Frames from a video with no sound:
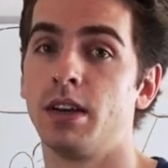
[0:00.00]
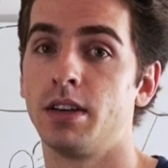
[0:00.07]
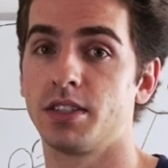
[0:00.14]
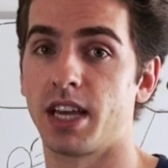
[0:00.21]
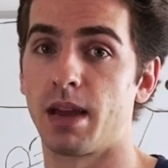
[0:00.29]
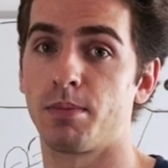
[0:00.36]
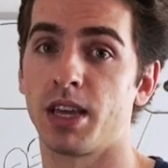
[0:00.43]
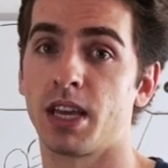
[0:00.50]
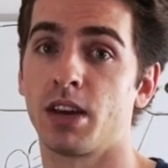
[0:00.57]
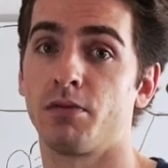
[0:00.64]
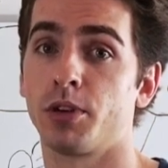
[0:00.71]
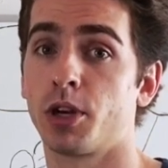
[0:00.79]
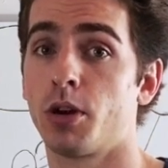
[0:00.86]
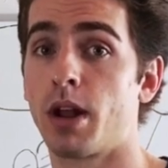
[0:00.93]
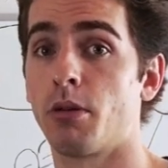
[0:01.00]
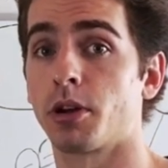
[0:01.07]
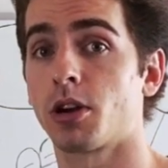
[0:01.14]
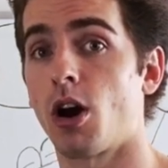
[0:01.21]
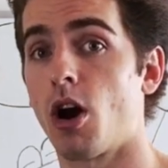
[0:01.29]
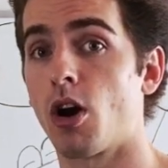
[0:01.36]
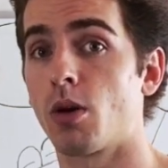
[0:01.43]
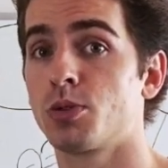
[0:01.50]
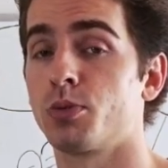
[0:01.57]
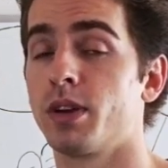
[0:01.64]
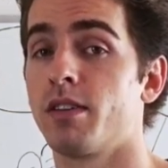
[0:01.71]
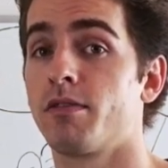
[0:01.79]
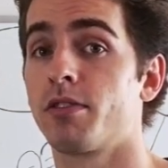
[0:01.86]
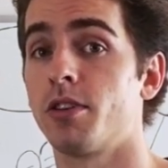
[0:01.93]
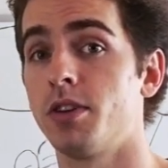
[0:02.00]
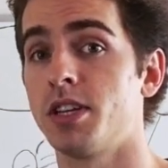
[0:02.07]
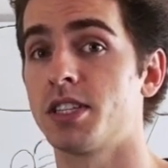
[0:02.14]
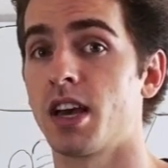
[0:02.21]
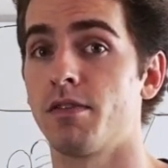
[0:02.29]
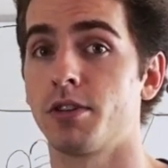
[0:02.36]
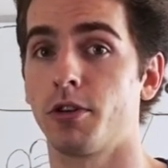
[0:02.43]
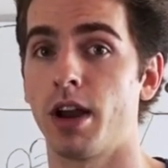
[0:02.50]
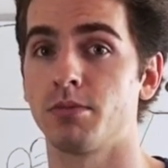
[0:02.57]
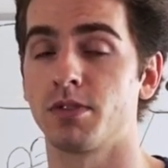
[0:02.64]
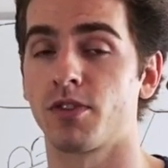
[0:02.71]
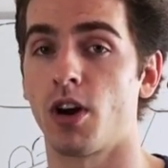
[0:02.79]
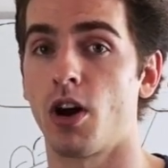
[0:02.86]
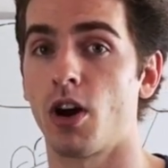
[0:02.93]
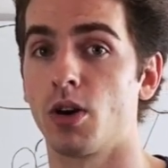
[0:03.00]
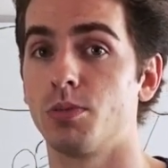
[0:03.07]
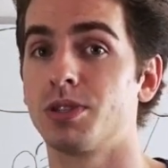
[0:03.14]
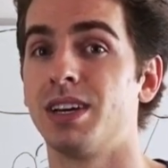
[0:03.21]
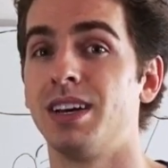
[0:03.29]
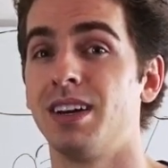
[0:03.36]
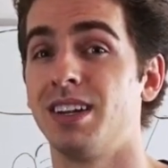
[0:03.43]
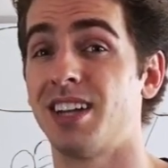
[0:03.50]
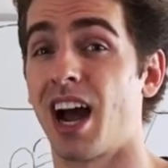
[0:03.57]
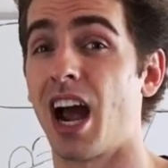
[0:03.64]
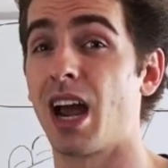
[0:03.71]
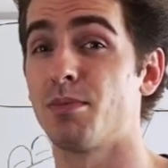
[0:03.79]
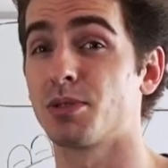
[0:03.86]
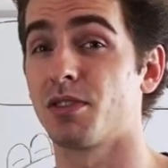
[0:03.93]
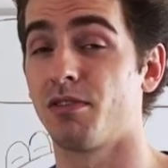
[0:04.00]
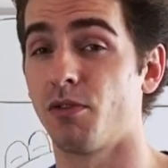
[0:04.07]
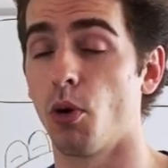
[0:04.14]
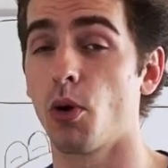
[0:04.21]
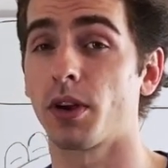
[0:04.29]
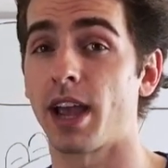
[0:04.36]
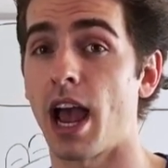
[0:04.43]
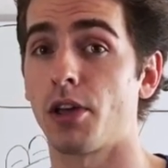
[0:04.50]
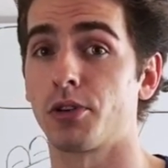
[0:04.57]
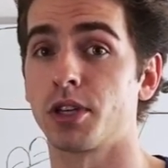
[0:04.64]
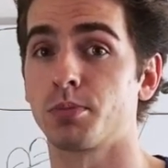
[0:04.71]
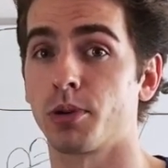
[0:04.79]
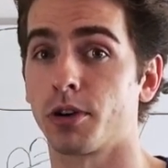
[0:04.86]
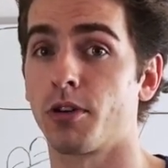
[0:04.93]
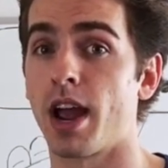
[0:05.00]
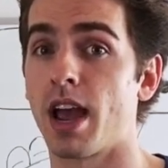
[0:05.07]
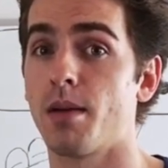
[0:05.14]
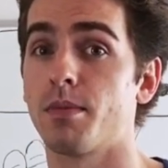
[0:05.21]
Same thing if we go down to carbs, we have 37 grams of carbs times 4 calories per gram,